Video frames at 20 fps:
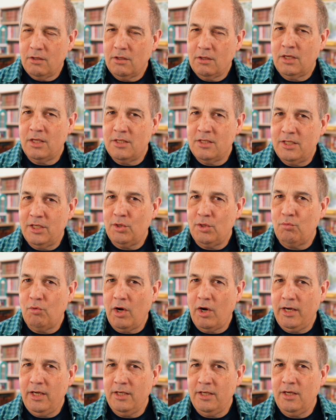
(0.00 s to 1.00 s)
consider
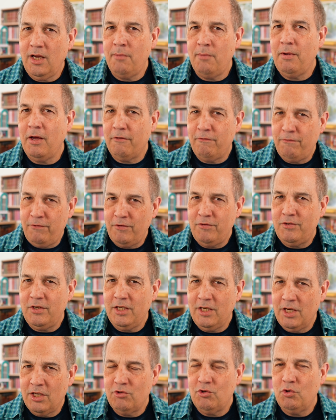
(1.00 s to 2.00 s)
writing about
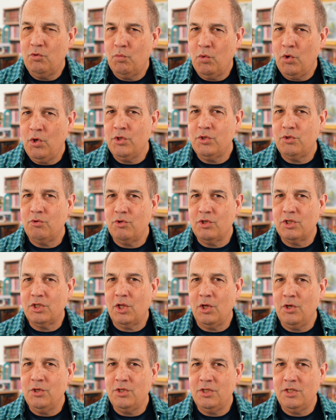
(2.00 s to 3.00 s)
1,500 words or as
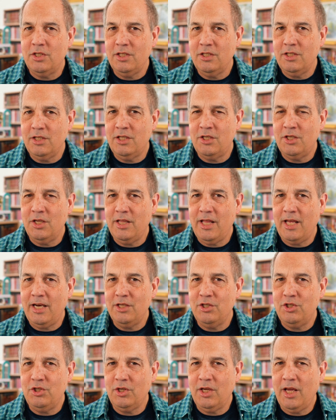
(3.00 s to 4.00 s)
close to that
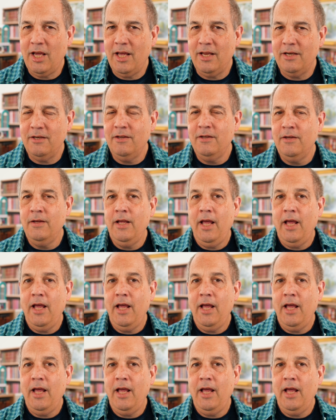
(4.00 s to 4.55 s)
as you can,